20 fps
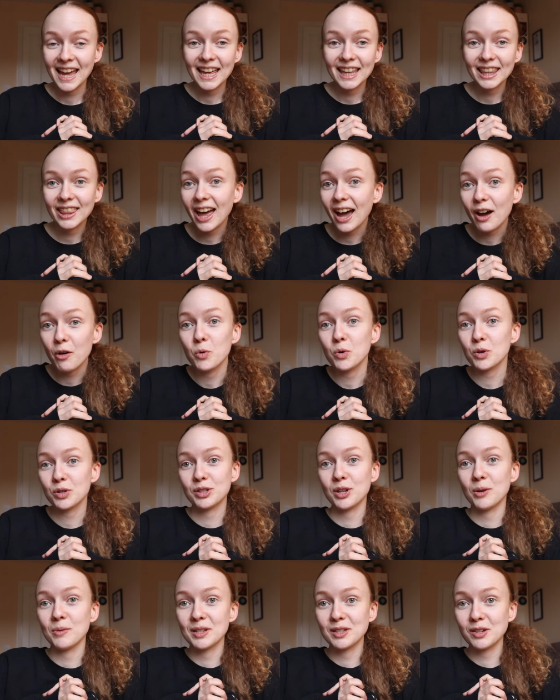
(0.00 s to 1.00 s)
That
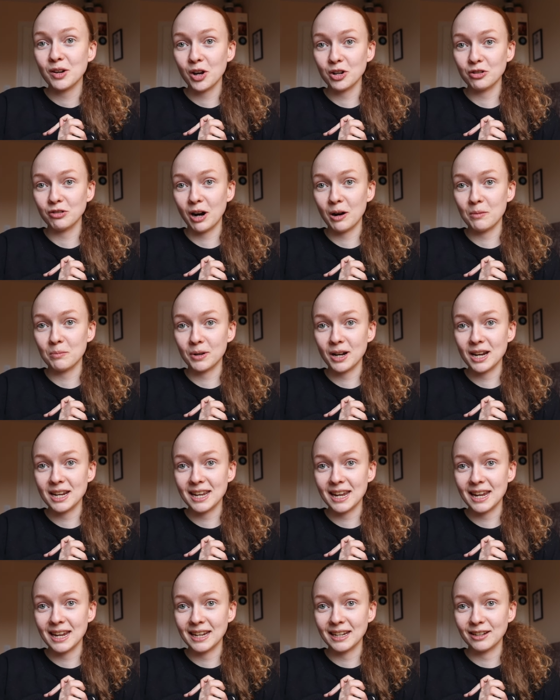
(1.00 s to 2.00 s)
also is not a
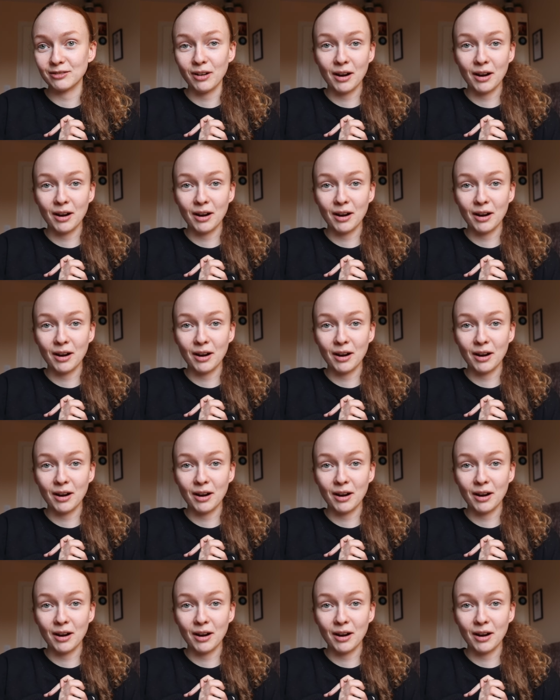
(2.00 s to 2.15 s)
groundbreaking